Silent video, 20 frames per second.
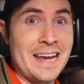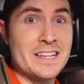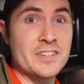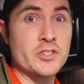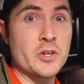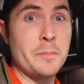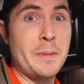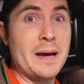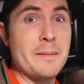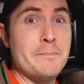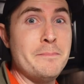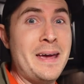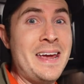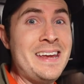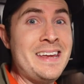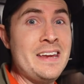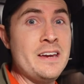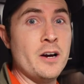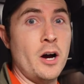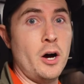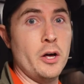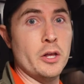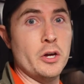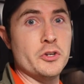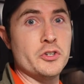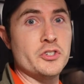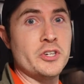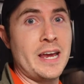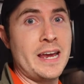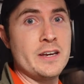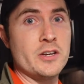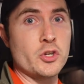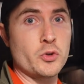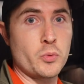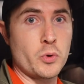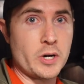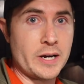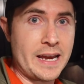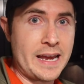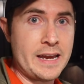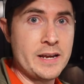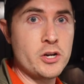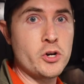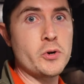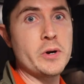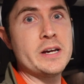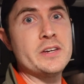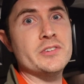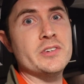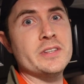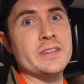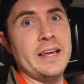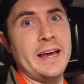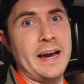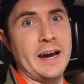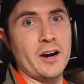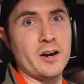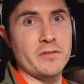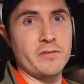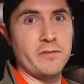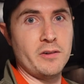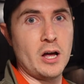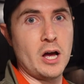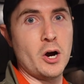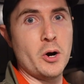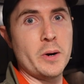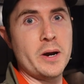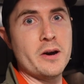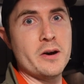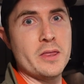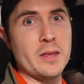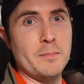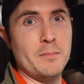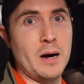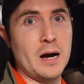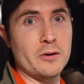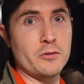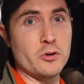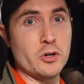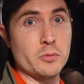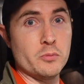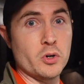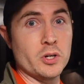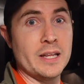And so by making all those changes, we're increasing the airflow here in the bunk room.